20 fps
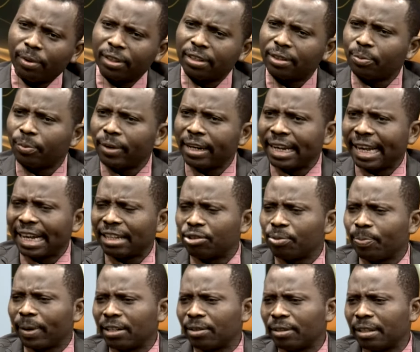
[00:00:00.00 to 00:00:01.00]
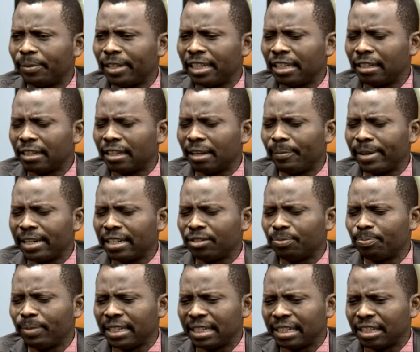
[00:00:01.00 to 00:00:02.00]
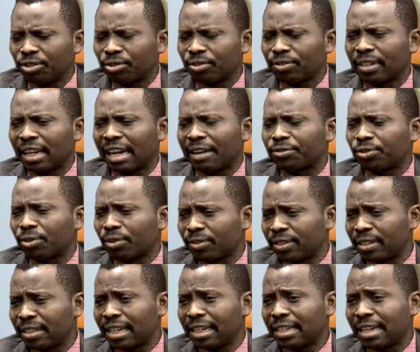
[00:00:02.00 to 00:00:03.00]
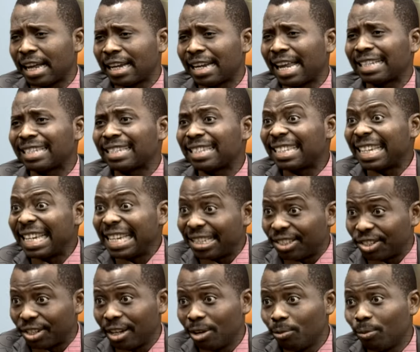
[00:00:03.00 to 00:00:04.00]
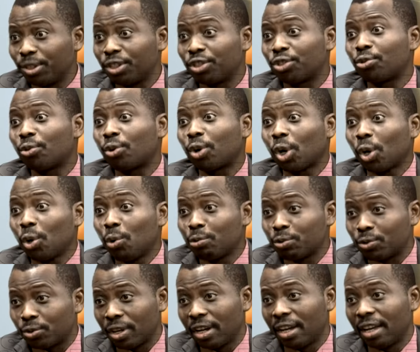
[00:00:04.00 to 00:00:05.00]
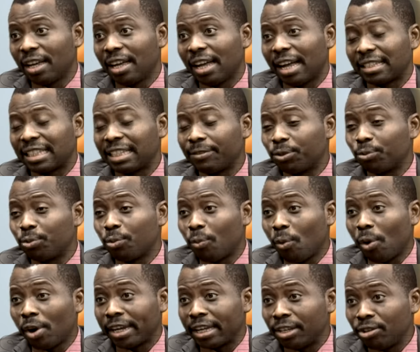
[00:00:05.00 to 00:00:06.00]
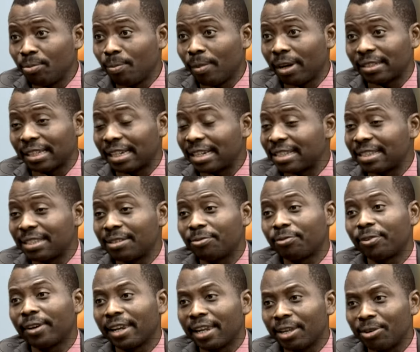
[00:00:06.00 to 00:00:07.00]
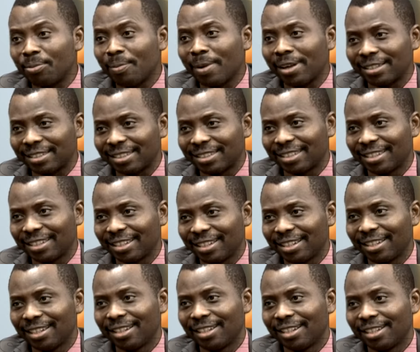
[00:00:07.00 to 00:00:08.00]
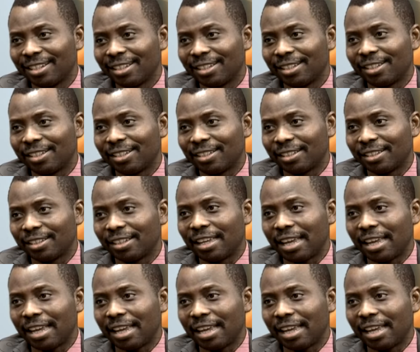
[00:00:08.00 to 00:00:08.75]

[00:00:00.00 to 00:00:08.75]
But when they get to particularly, there are many medications that have succeeded at that stage, which is so close, as if it will work in humans, and they still fail in humans. Wow. That means...